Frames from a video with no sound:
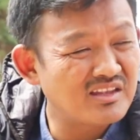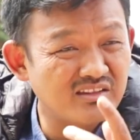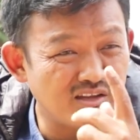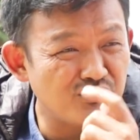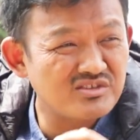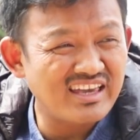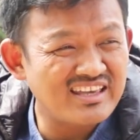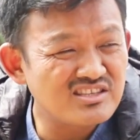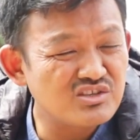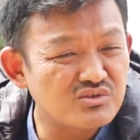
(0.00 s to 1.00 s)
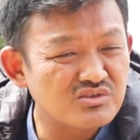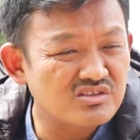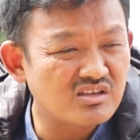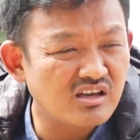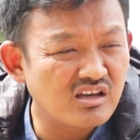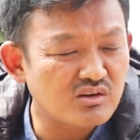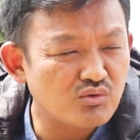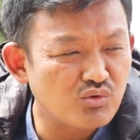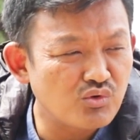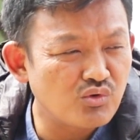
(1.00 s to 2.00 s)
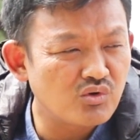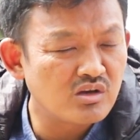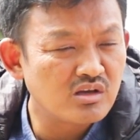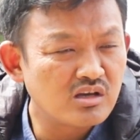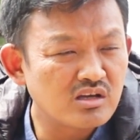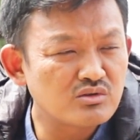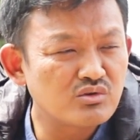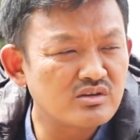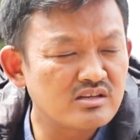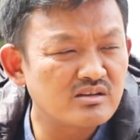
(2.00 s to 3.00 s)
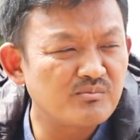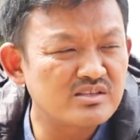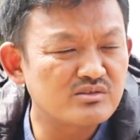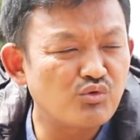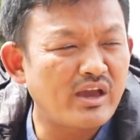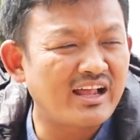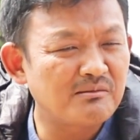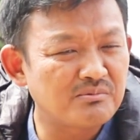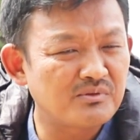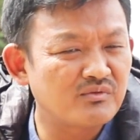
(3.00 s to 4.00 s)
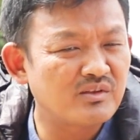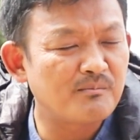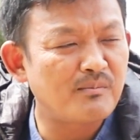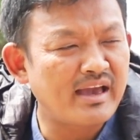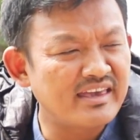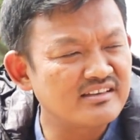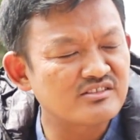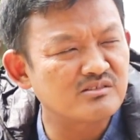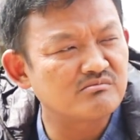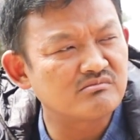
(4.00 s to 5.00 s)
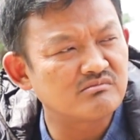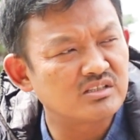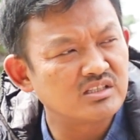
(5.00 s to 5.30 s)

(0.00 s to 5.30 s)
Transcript: And there was NGOs who donate means who helped them buying some